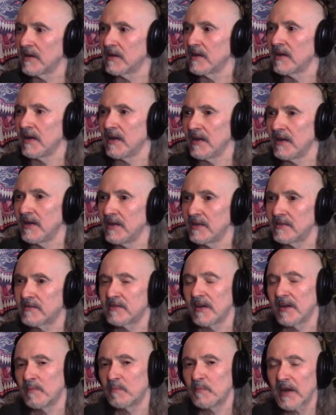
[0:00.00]
it's
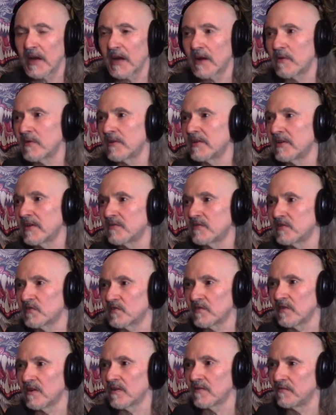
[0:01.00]
a parody of the
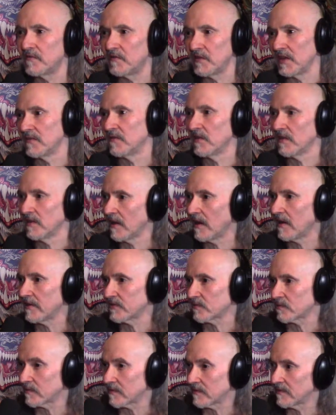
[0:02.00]
song Viva
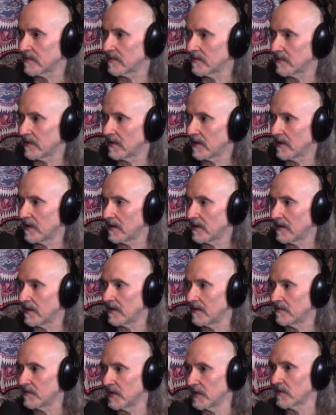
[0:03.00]
Las uh,
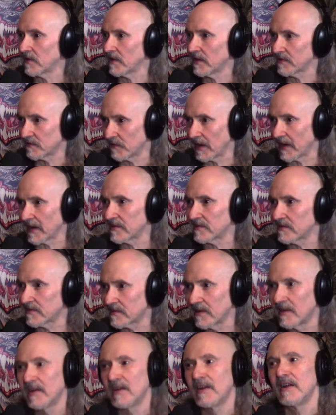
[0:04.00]
uh, Viva Las
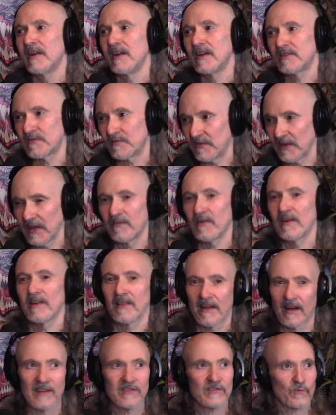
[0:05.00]
Vegas. Yeah. It's Viva
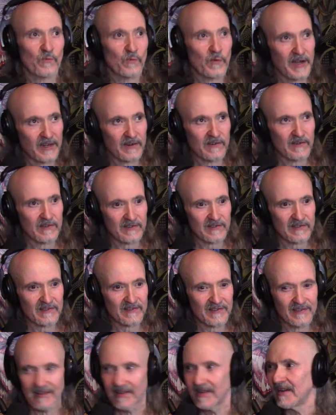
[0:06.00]
Las
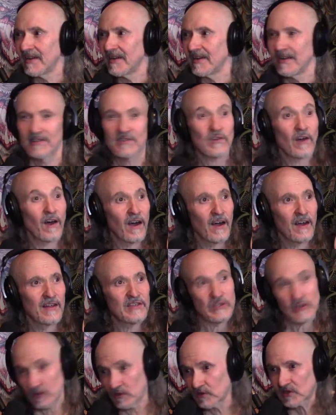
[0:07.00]
Raiders. It's on
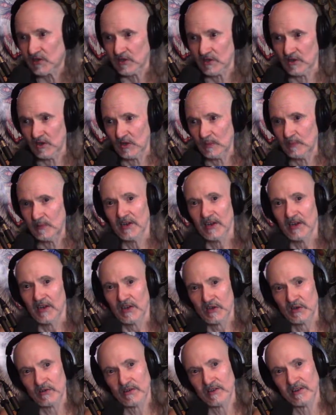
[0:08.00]
YouTube.
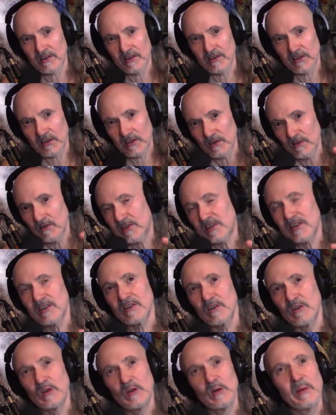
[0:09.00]
You can go to
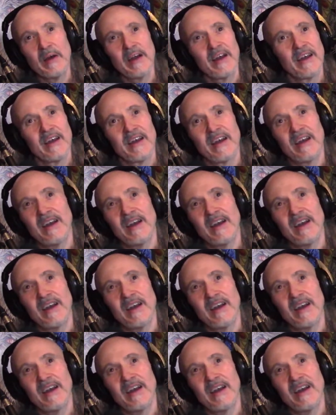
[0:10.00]
YouTube and